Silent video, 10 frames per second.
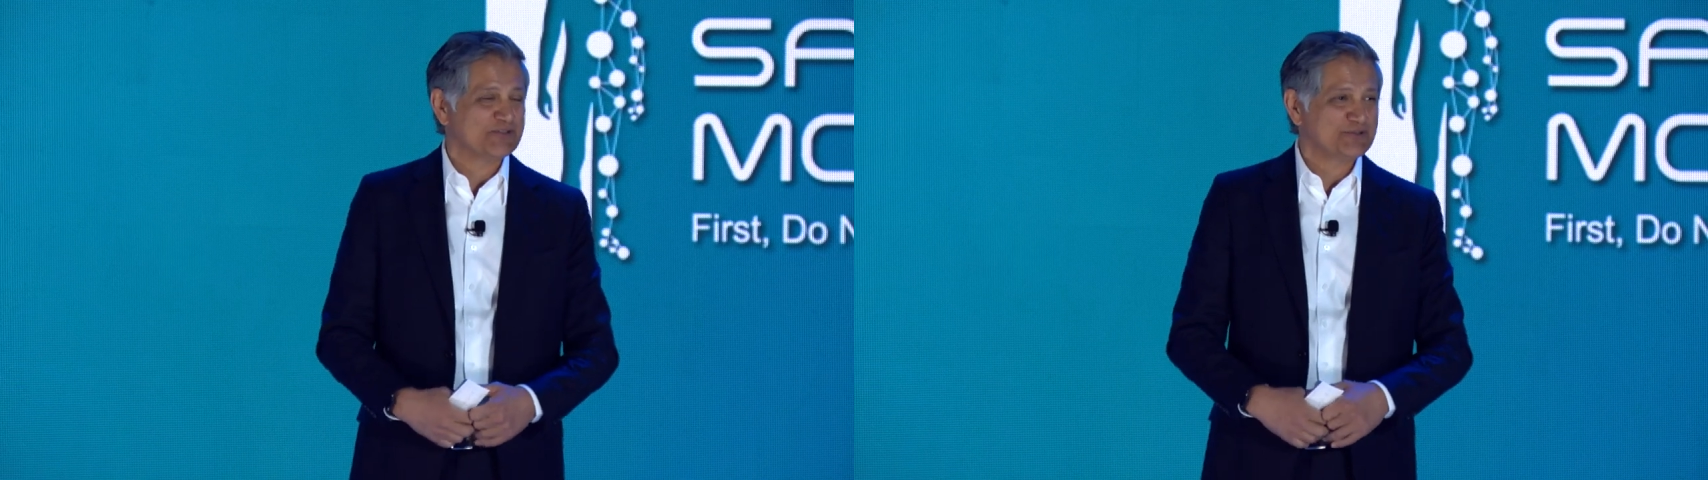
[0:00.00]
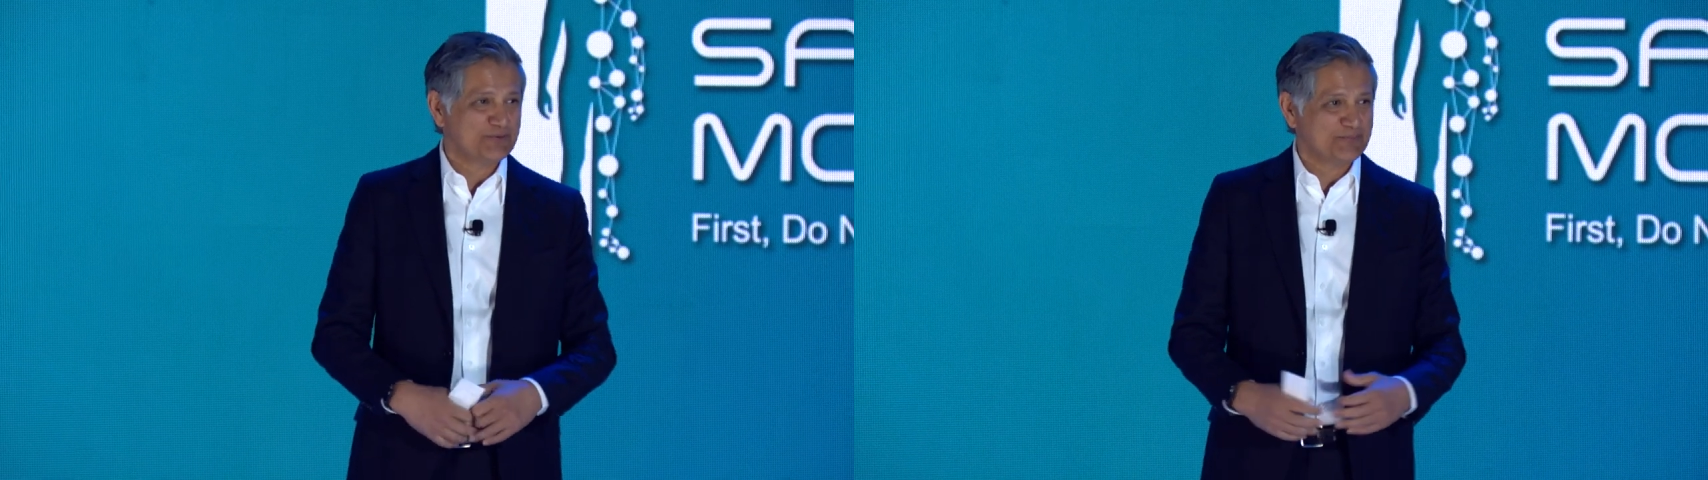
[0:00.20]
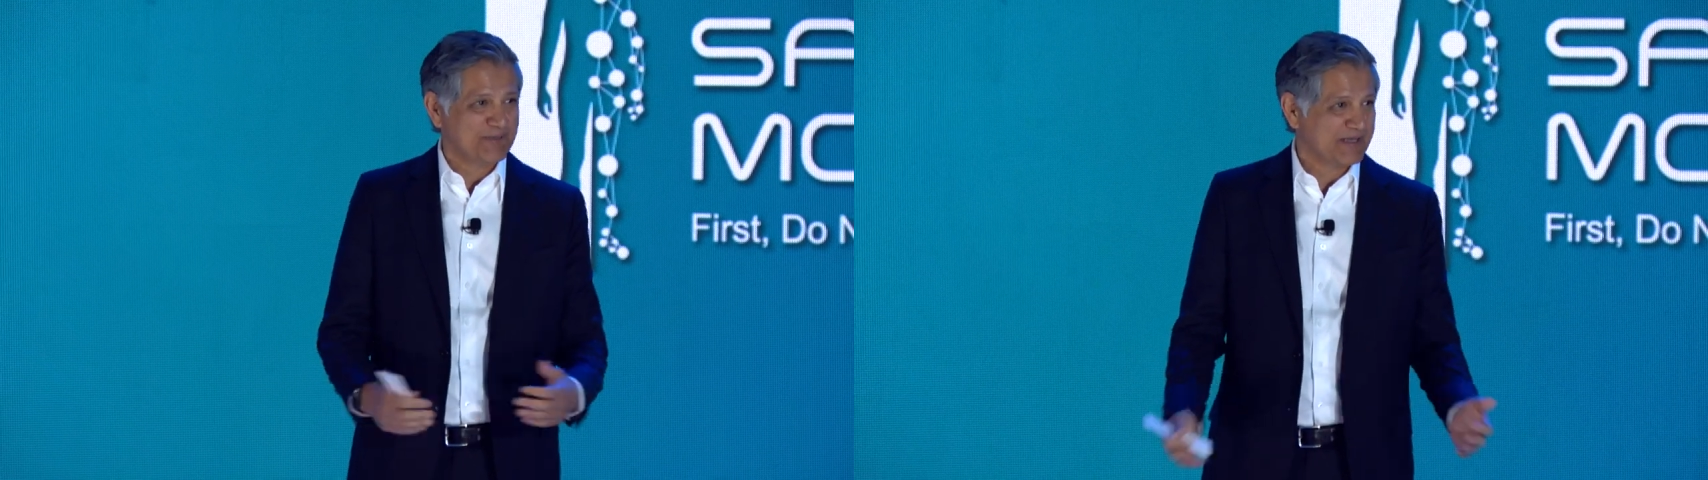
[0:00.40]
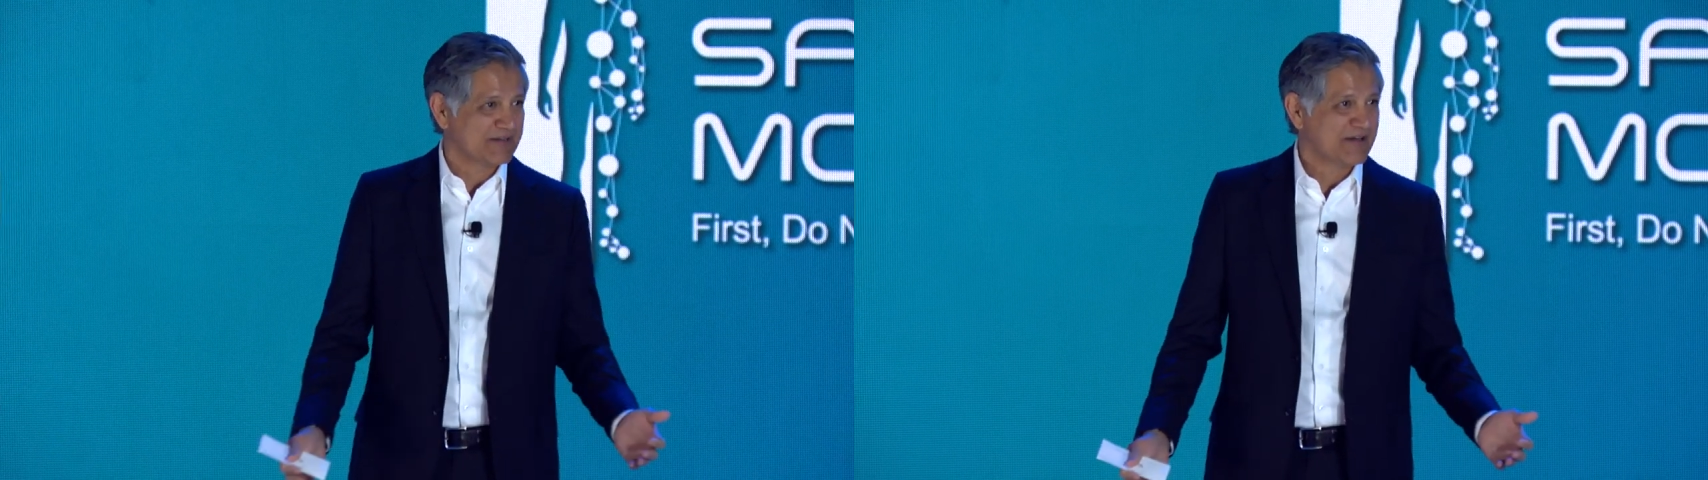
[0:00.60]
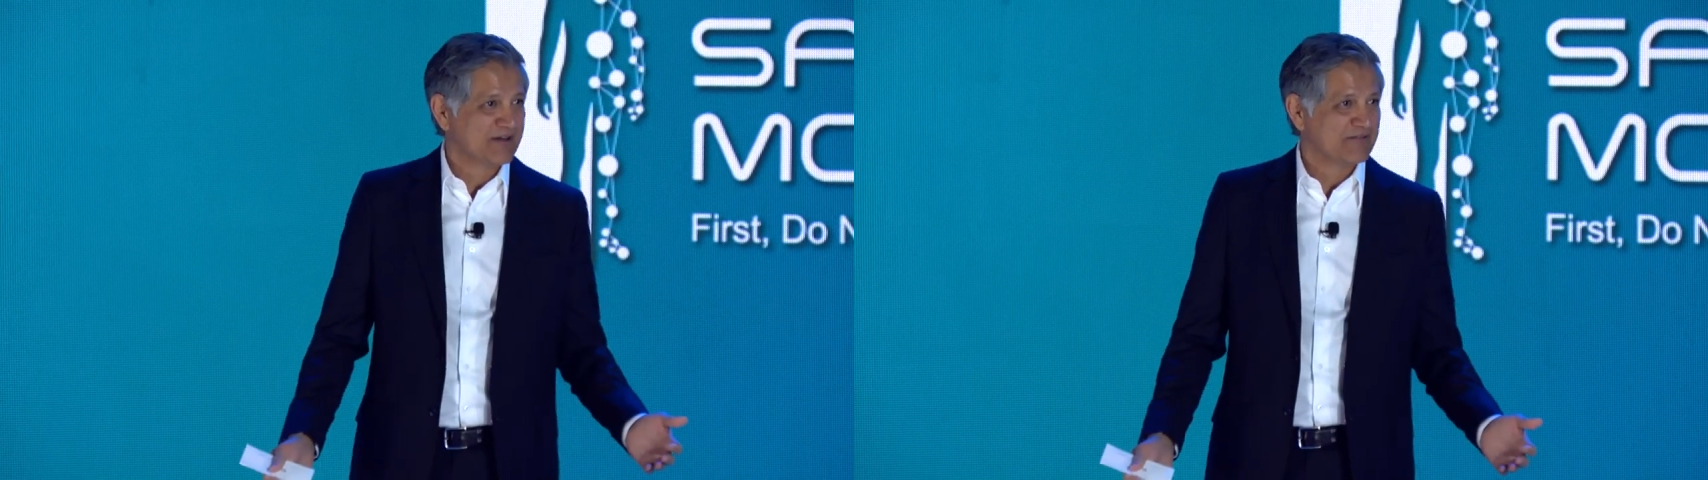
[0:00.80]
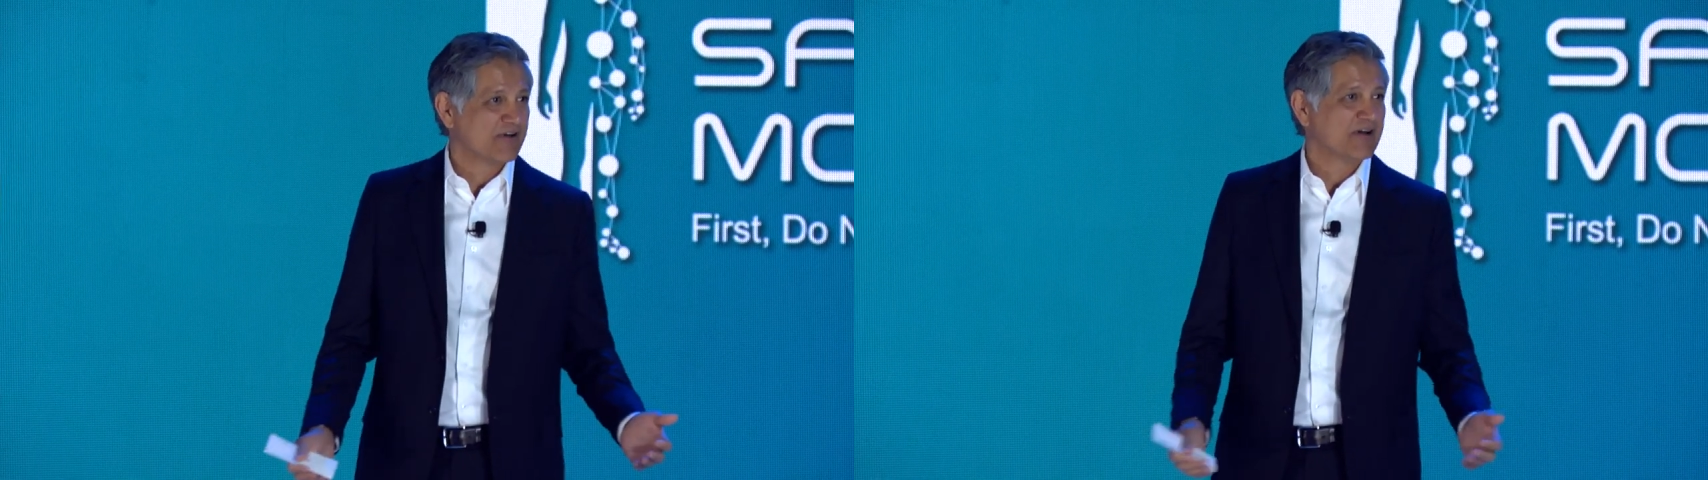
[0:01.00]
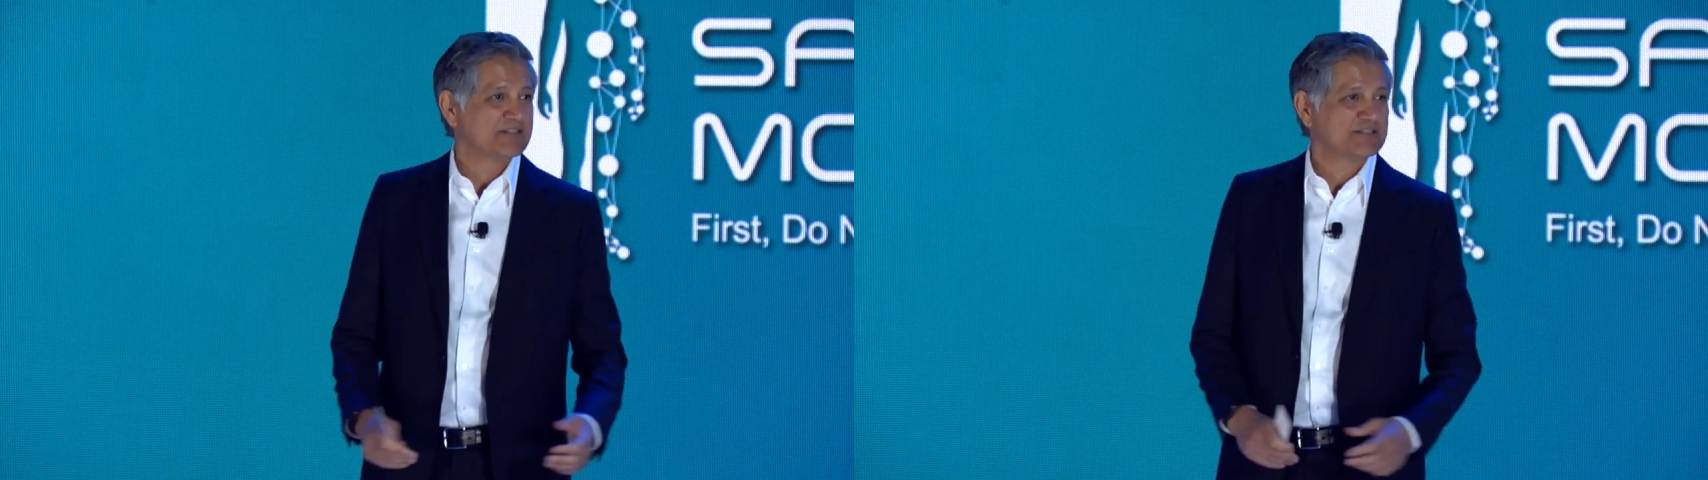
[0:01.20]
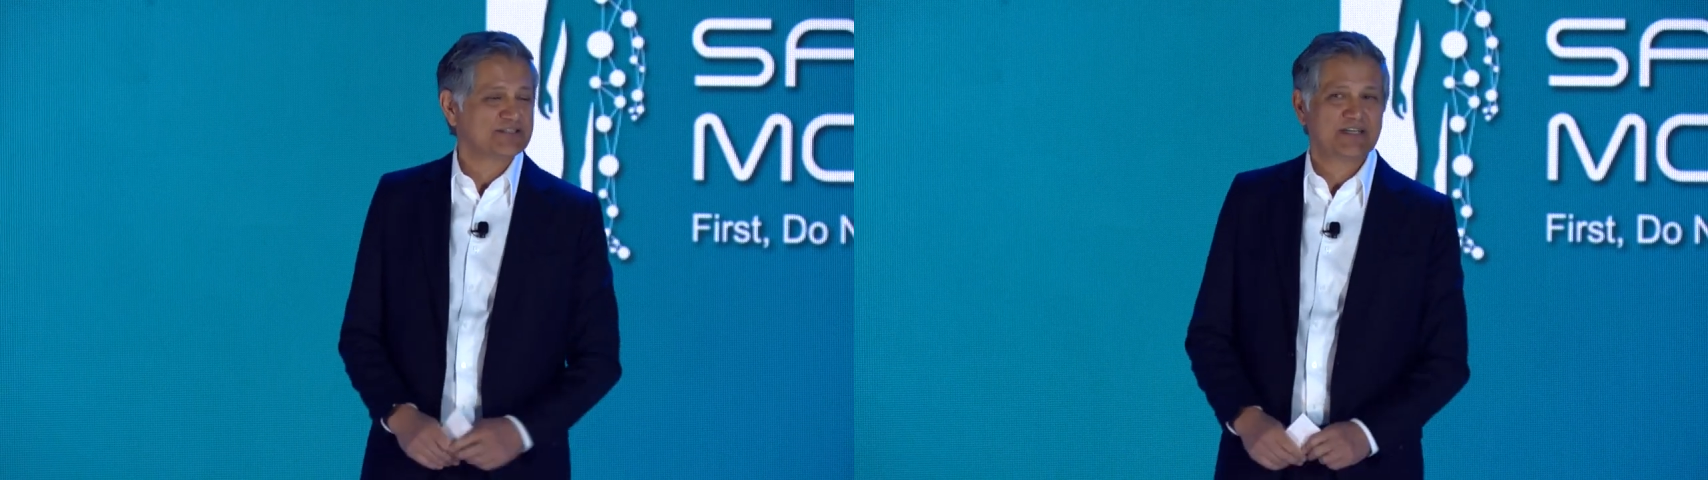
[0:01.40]
are too big for
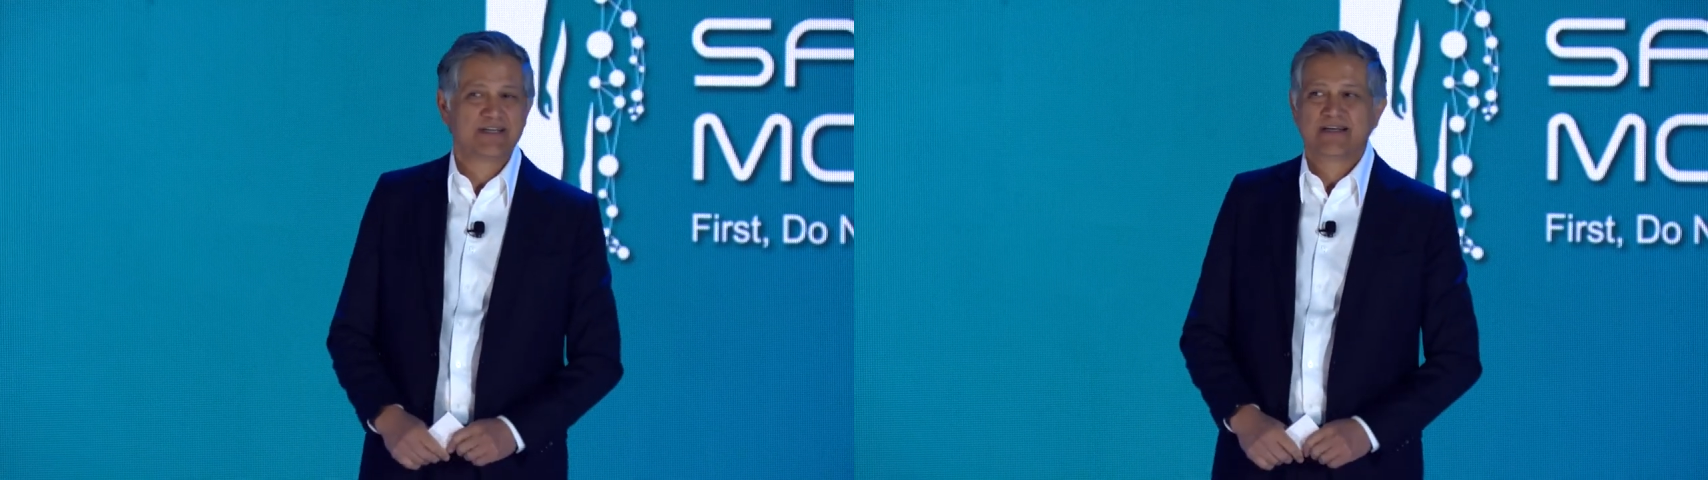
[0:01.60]
us.